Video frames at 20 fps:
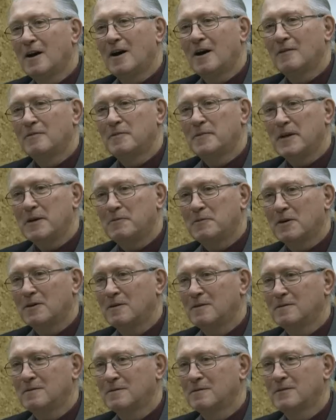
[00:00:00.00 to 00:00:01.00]
of
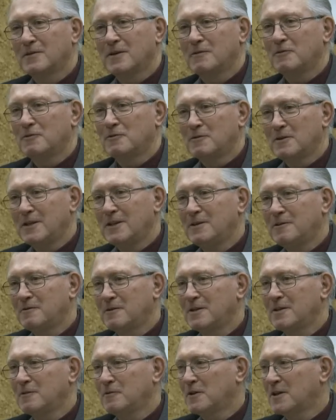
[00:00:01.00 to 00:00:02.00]
people that really,
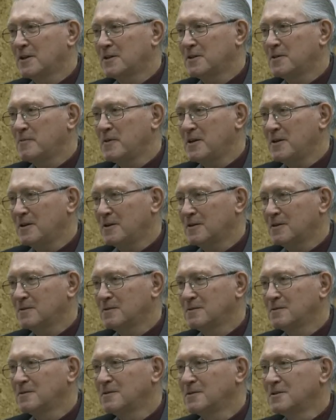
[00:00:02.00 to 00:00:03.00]
really wanted to be here.
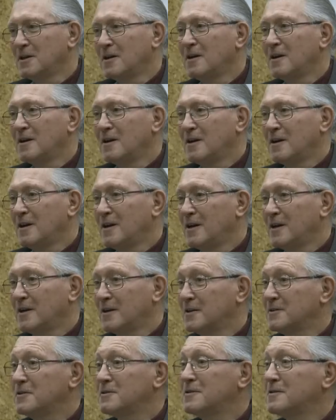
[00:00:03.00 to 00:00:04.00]
And
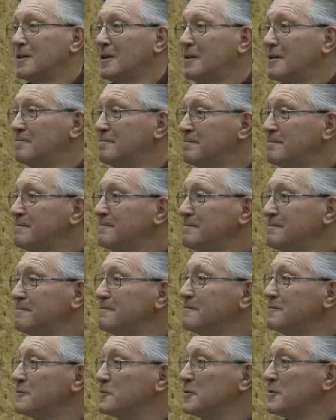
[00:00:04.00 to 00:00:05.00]
it's
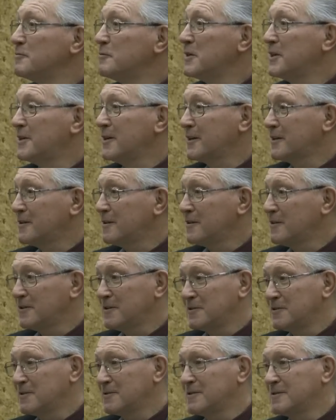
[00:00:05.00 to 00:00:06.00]
particular,
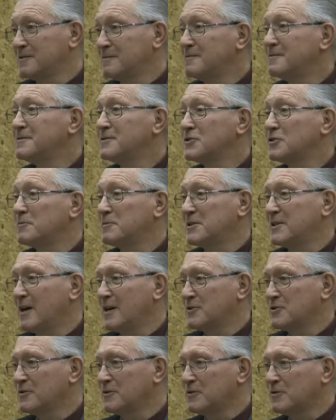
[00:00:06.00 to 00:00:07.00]
there's a
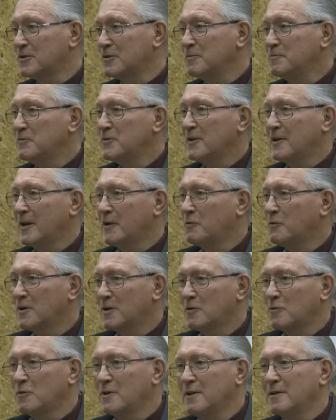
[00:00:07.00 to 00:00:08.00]
substantial group that I
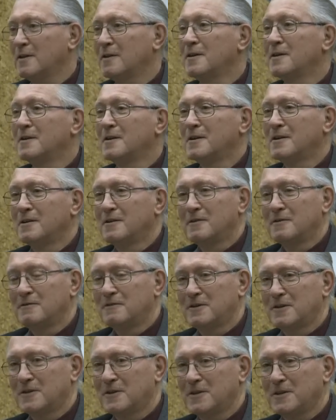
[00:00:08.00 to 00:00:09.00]
work with
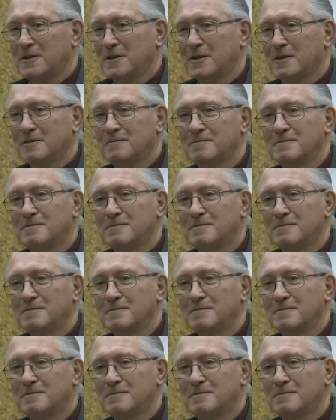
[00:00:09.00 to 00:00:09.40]
very